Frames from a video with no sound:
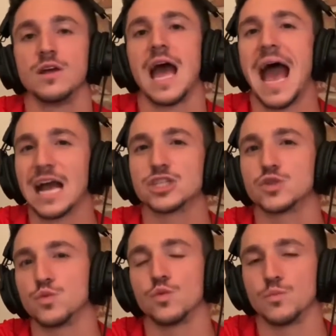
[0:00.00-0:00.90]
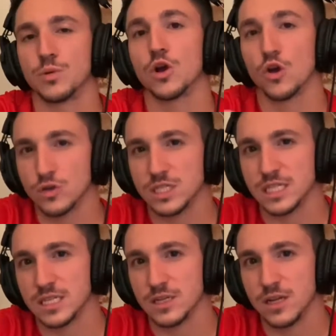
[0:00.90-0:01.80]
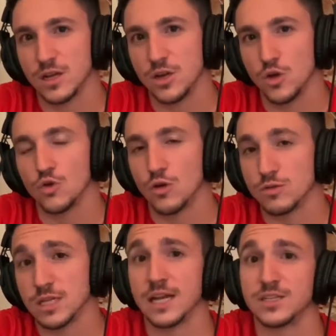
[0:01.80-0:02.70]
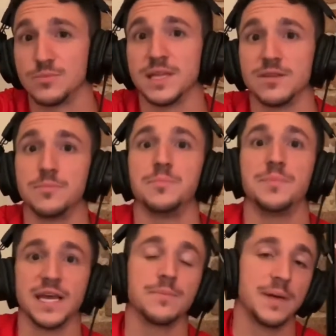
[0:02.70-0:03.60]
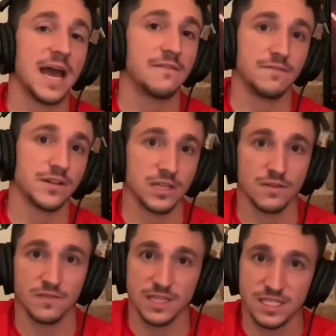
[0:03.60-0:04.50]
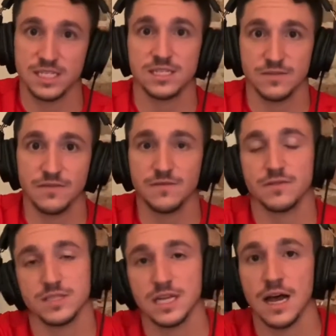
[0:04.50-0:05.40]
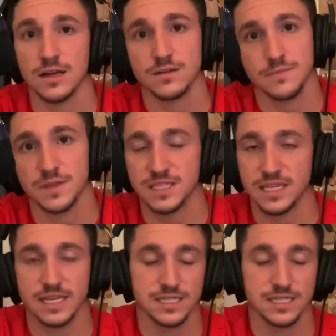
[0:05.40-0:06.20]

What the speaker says: actual person who goes on to be the big bad villain of this next